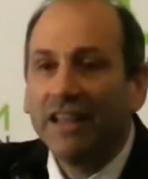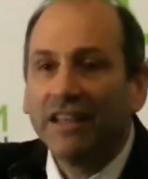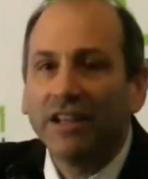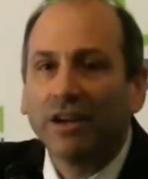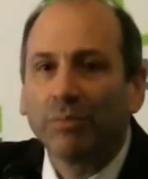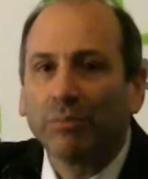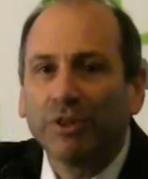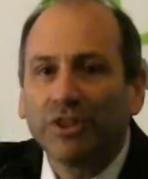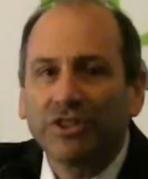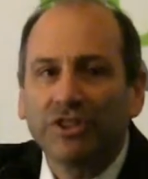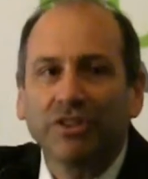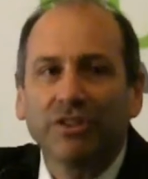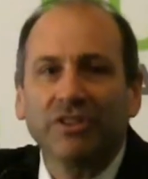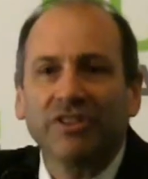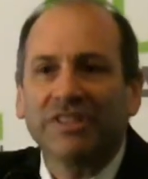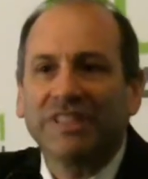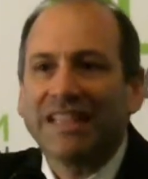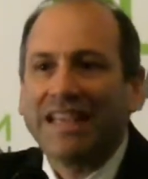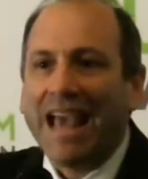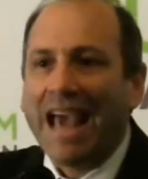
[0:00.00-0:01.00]
Now, Richard
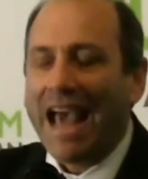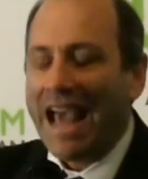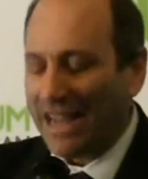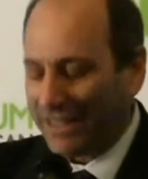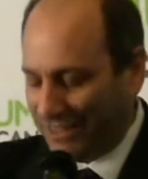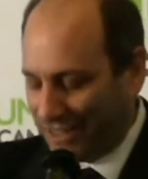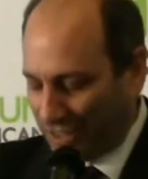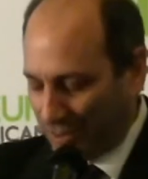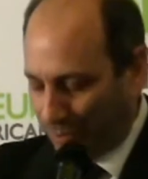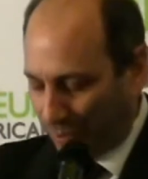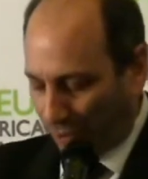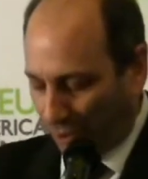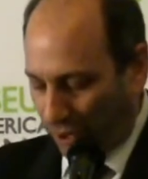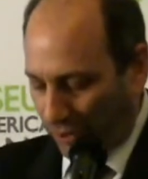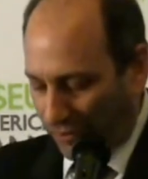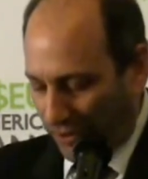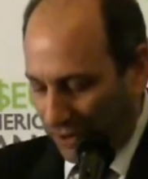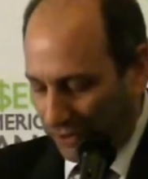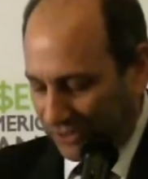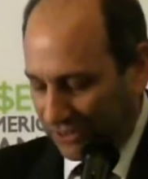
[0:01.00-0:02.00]
is the acting
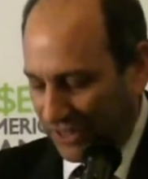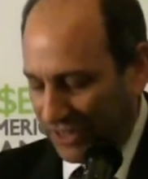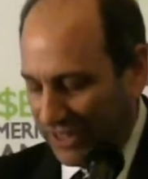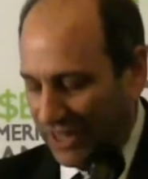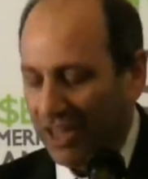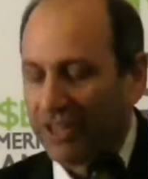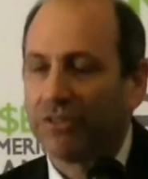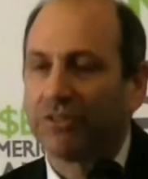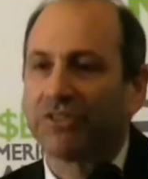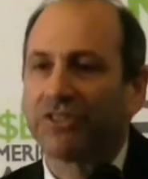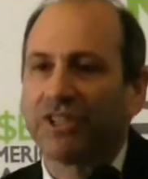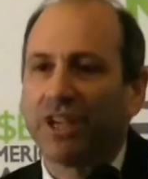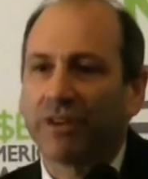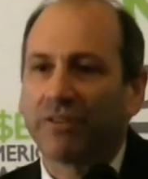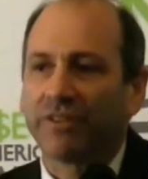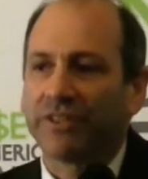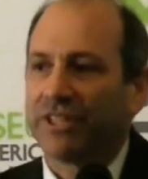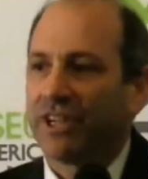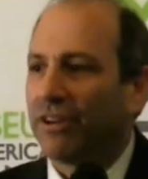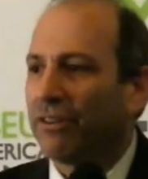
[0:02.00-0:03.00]
provost and the
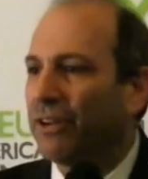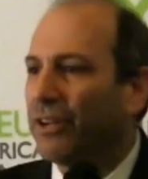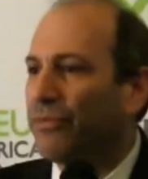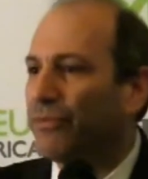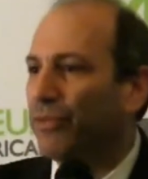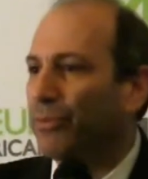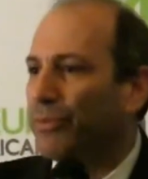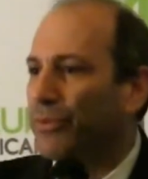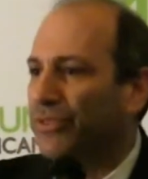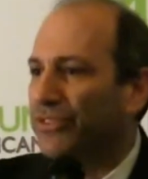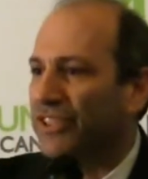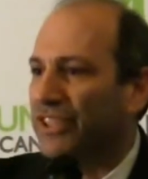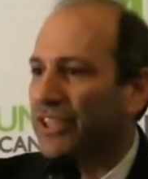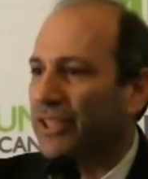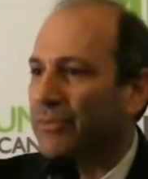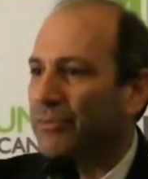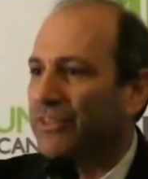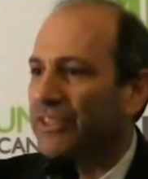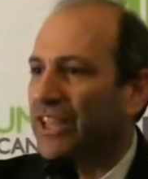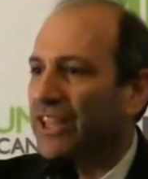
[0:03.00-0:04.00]
undersecretary for
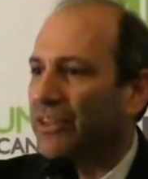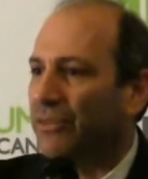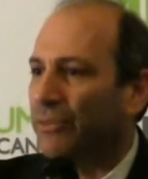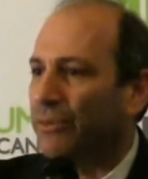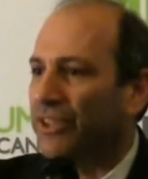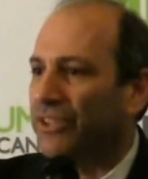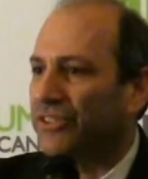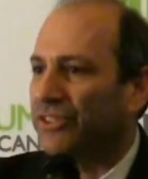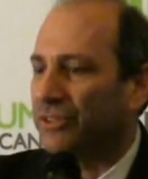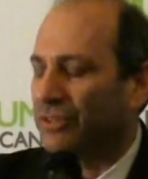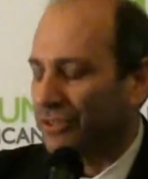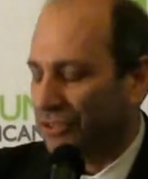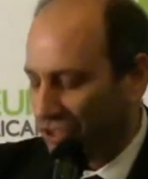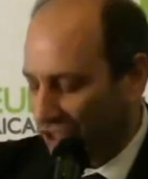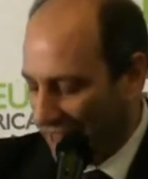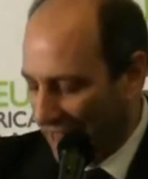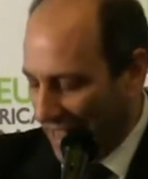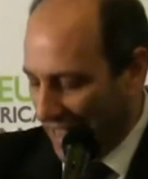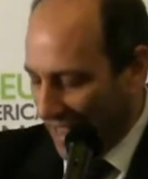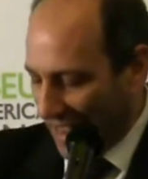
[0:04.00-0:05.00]
museums and
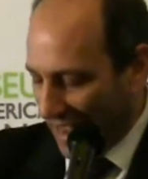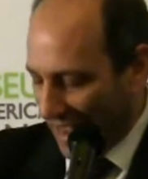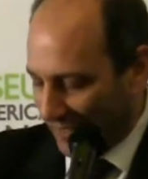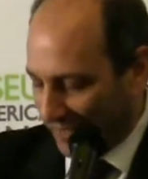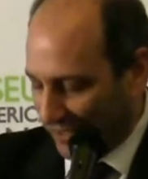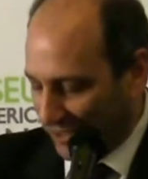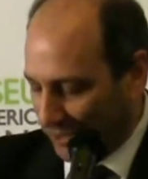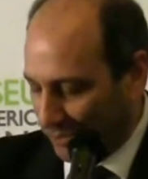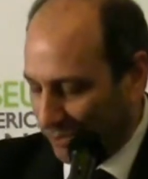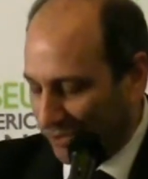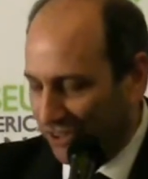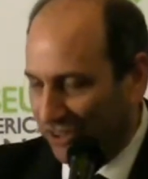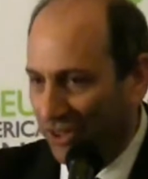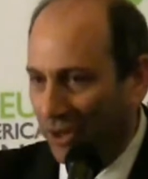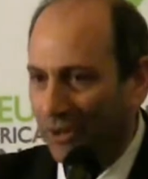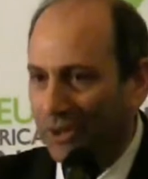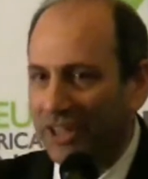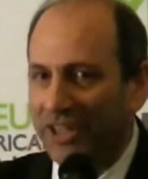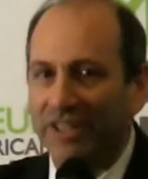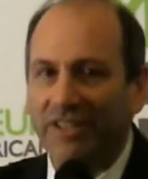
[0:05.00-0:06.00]
research at the
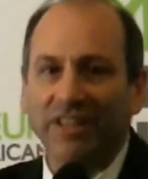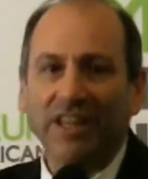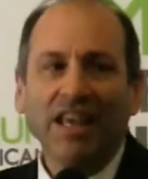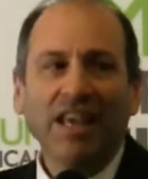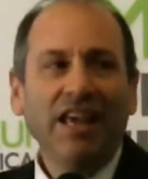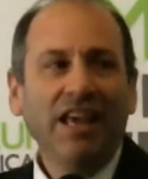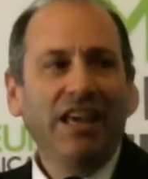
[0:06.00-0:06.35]
Smithsonian.